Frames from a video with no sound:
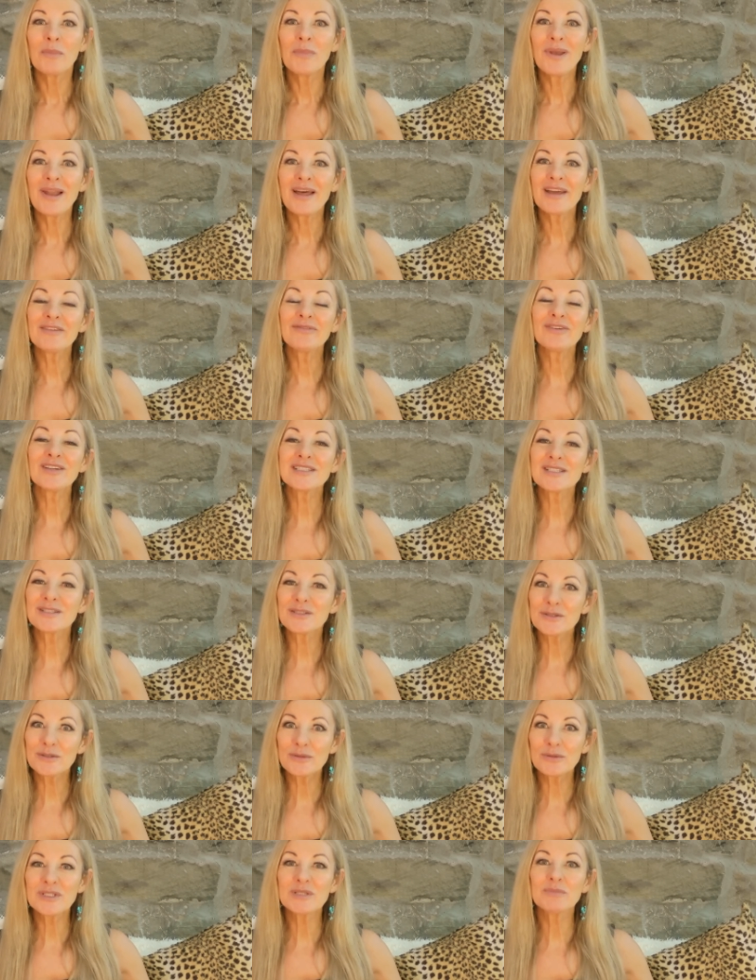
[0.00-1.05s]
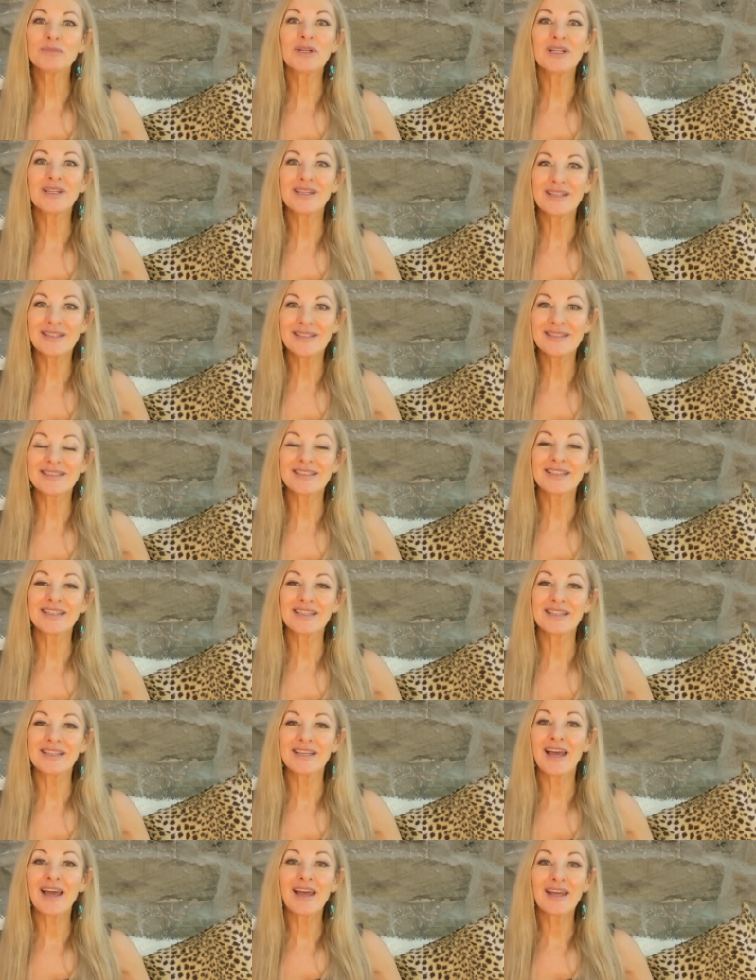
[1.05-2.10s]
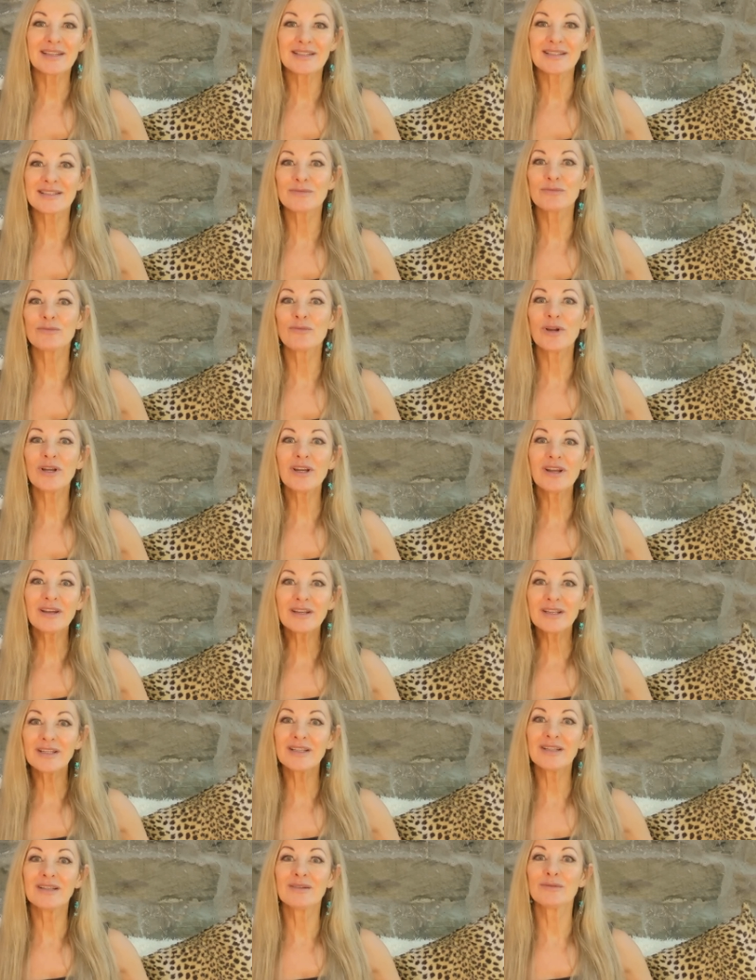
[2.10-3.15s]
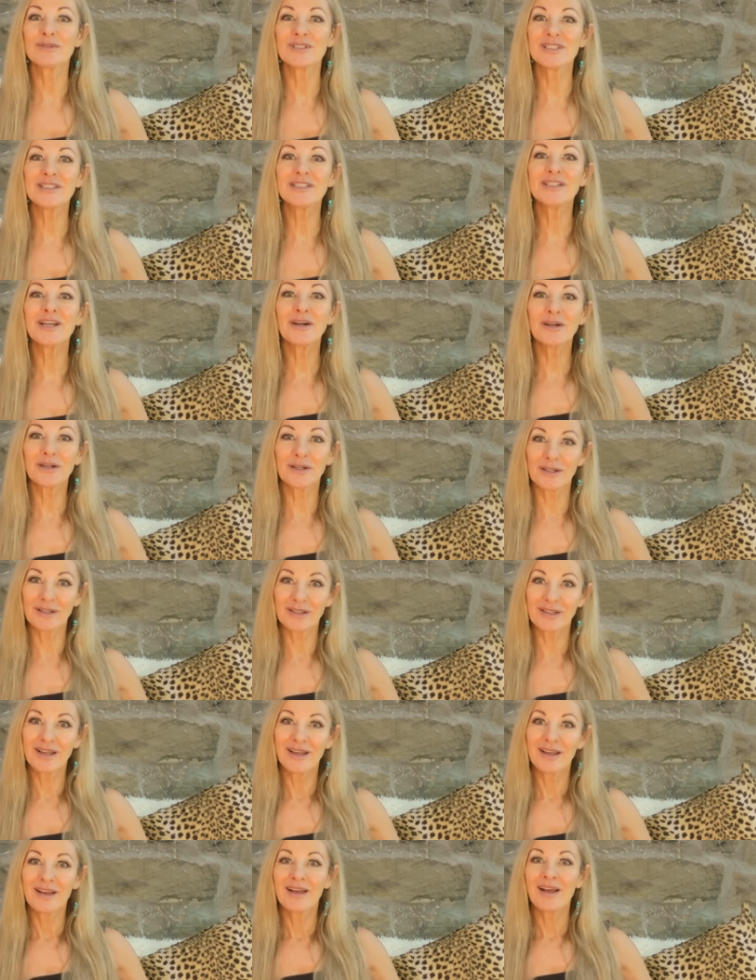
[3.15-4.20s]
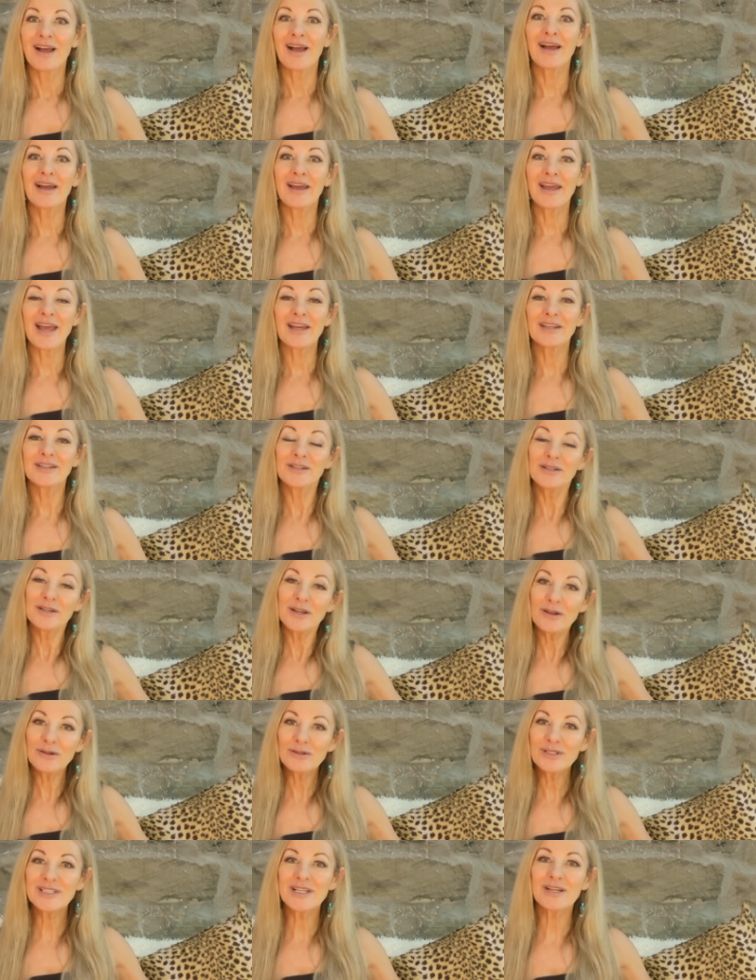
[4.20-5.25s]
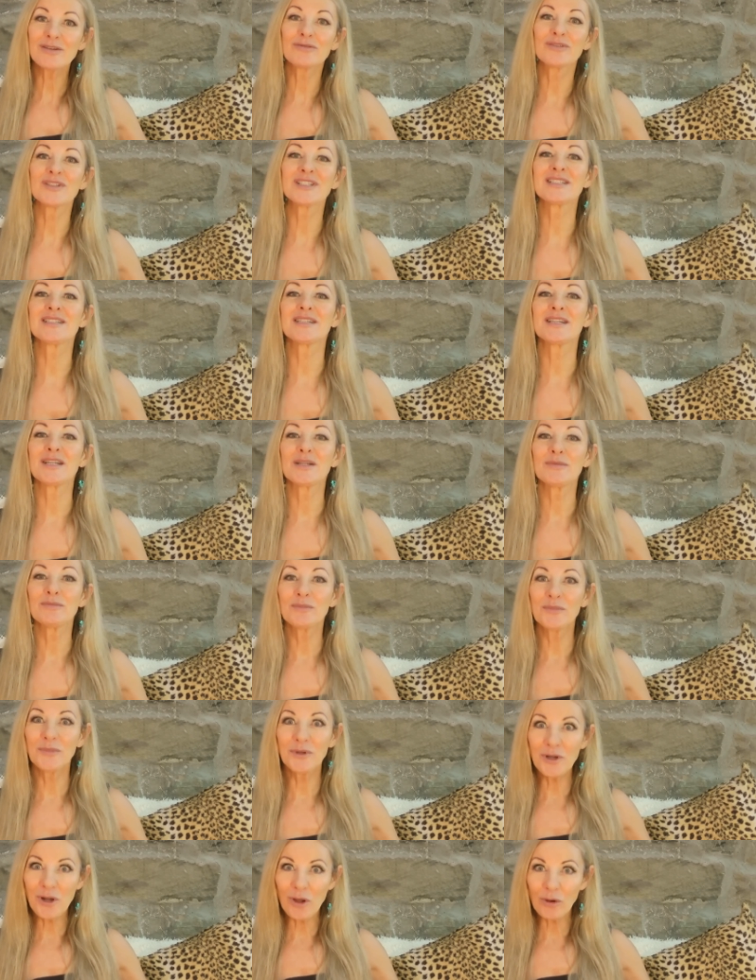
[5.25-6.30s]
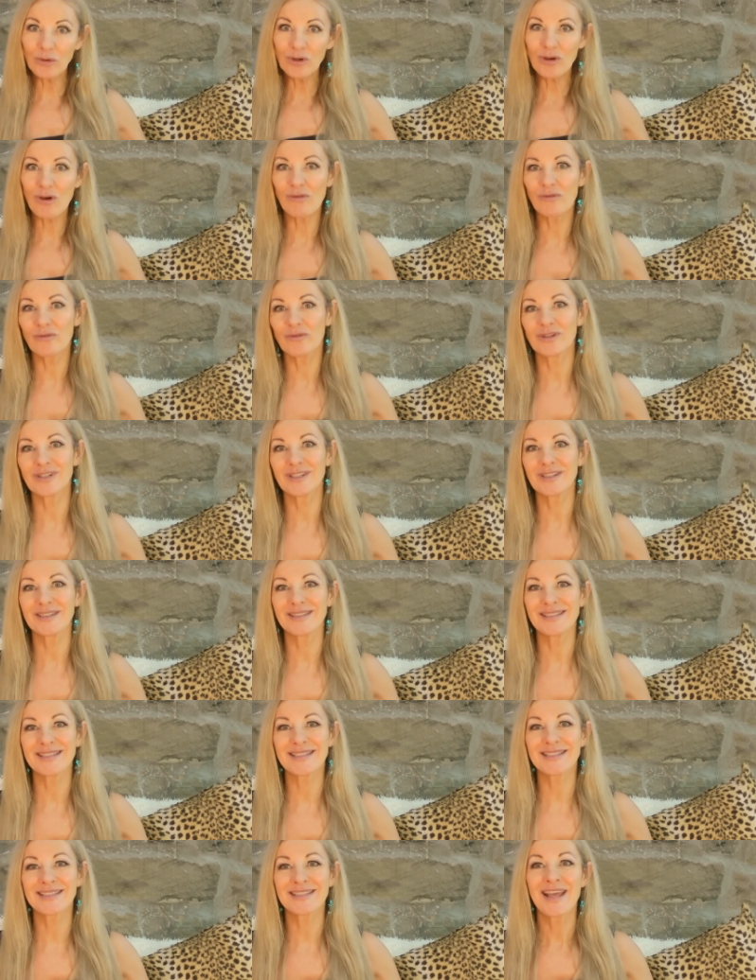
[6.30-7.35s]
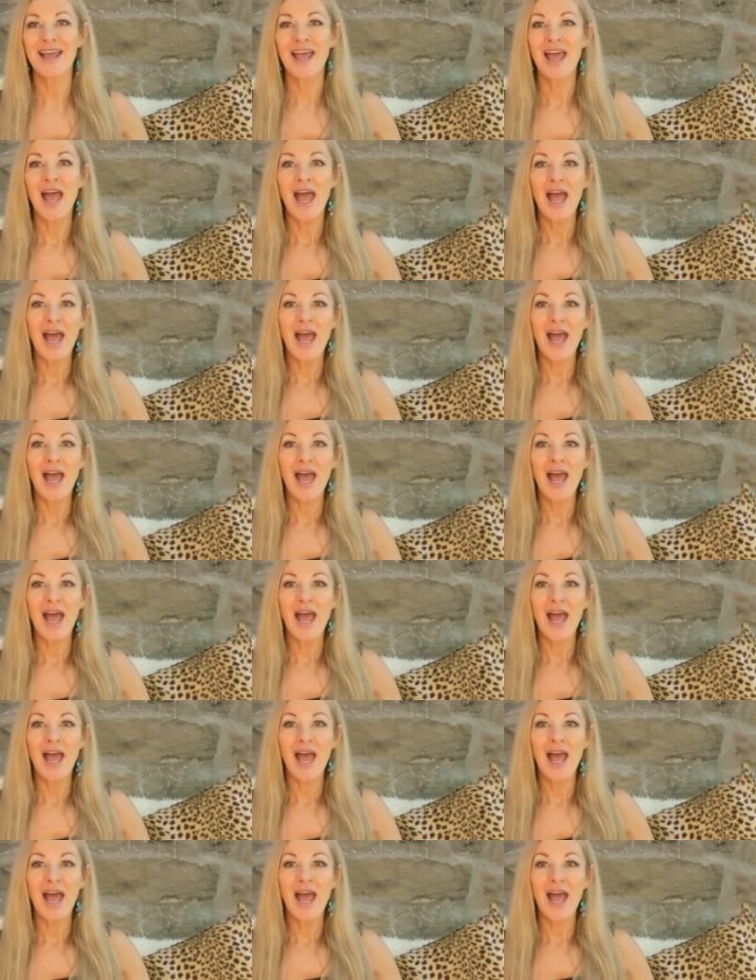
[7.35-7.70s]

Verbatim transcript: Life hasn't always been easy and when I was young I had no self-esteem, no confidence